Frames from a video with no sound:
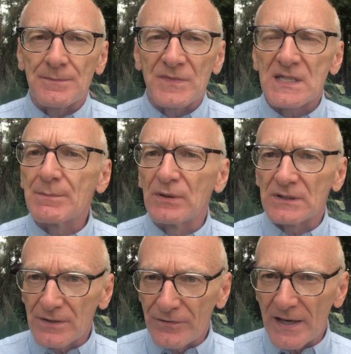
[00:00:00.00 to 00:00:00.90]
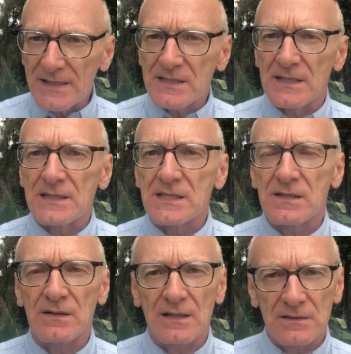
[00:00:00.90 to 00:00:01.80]
simple devices
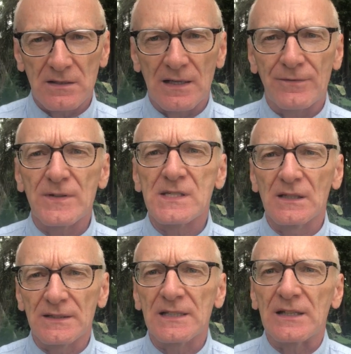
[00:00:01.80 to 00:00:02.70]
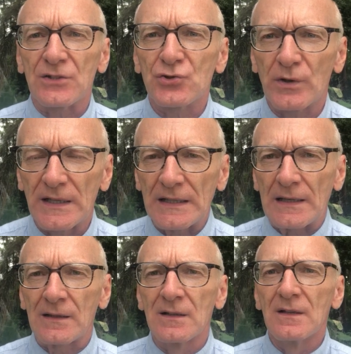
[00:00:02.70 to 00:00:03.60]
that facilitate the
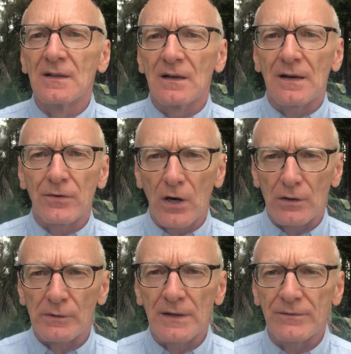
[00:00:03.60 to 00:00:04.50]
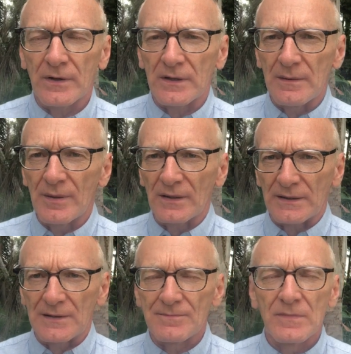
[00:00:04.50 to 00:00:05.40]
training of heart rate variability.